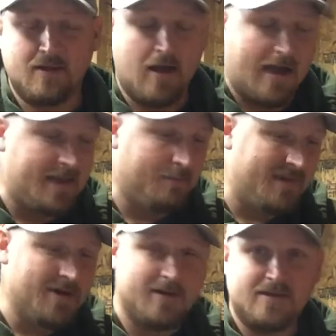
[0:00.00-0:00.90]
I didn't
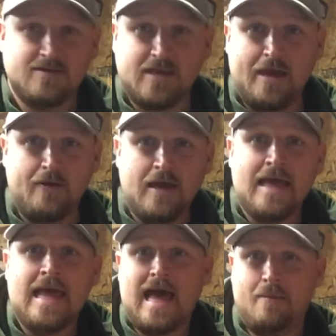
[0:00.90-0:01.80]
build it to sell.
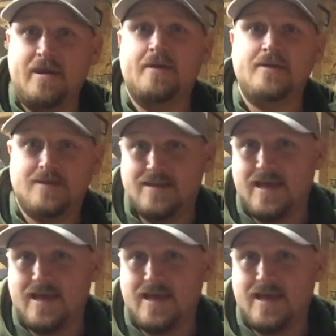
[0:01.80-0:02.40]
I built it to